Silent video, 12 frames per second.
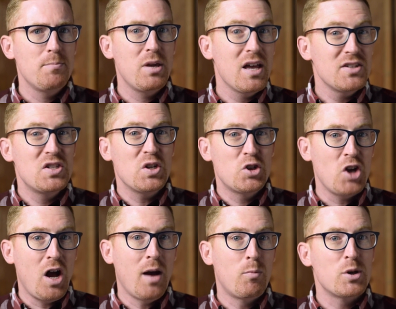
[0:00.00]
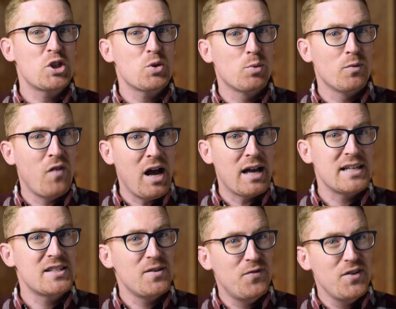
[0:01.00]
because their job was to
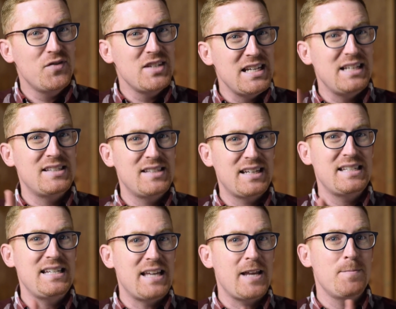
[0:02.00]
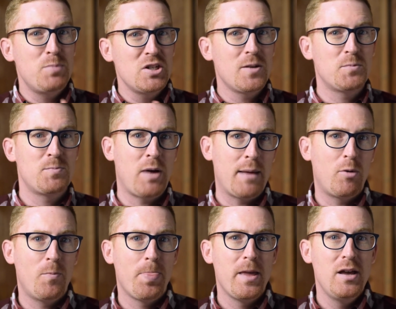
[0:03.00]
revise the 1568 Bishop's
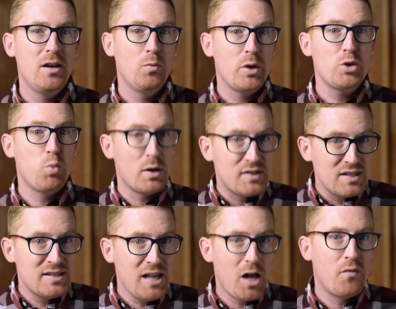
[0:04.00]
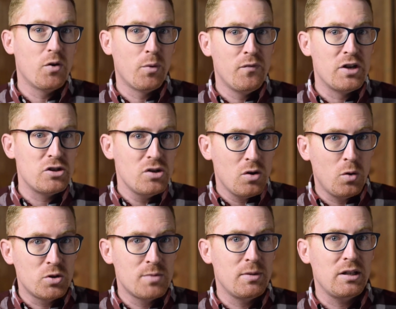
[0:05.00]
Bible, which was itself a revision
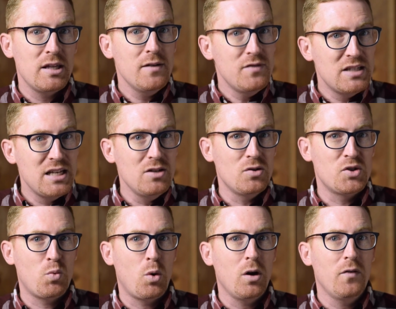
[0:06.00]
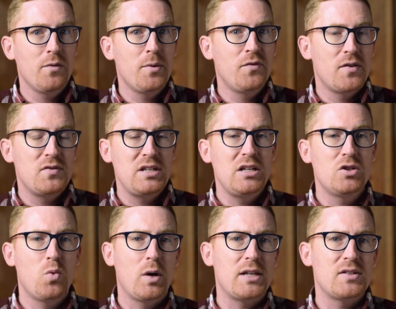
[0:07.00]
ultimately of Tyndale's work from the
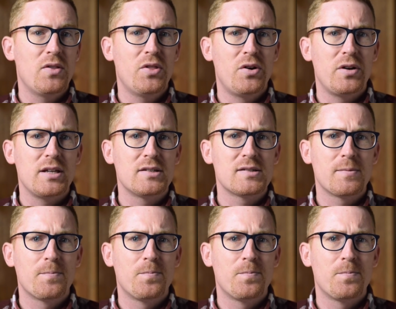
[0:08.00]
1520s and 30s.